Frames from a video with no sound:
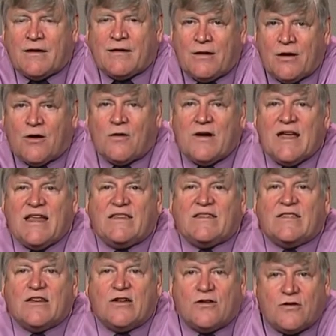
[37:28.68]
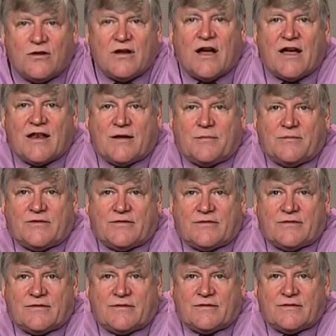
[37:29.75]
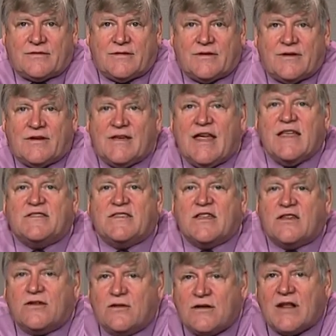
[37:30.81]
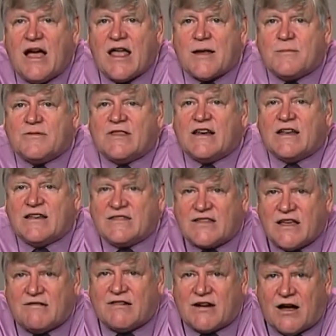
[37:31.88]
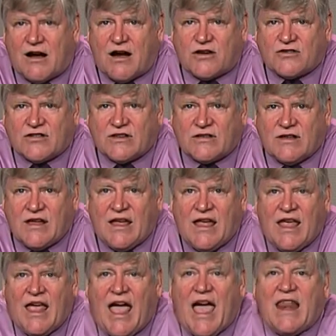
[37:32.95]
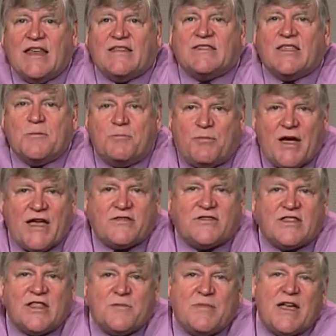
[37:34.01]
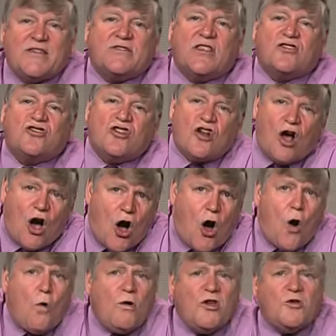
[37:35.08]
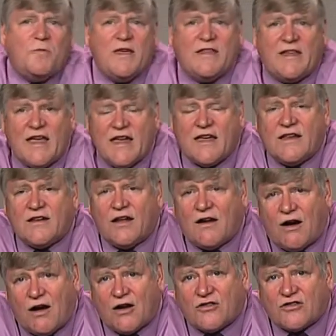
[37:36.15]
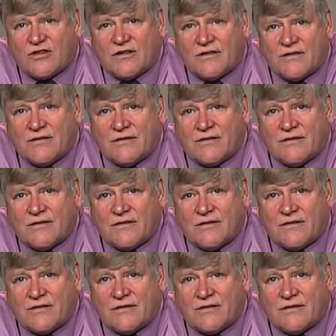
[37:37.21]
No, it's the good items it's the good items that excel at auction. And it's the best of the best that should always be taken to auction.